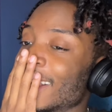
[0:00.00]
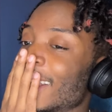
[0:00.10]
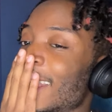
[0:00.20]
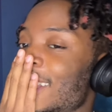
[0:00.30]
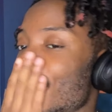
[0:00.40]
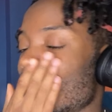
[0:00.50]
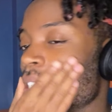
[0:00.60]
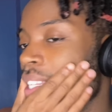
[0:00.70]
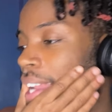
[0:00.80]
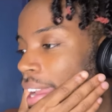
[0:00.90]
It's
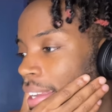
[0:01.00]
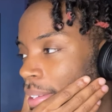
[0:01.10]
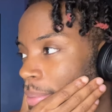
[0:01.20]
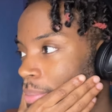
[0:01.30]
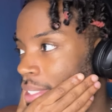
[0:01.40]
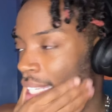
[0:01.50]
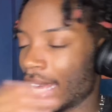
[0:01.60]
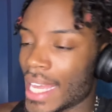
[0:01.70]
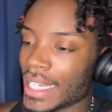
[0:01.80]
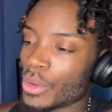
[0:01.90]
even like to
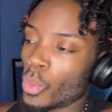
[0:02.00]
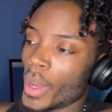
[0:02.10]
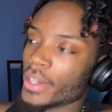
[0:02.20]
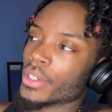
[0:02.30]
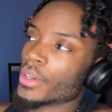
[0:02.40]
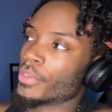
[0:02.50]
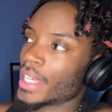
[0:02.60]
get a window of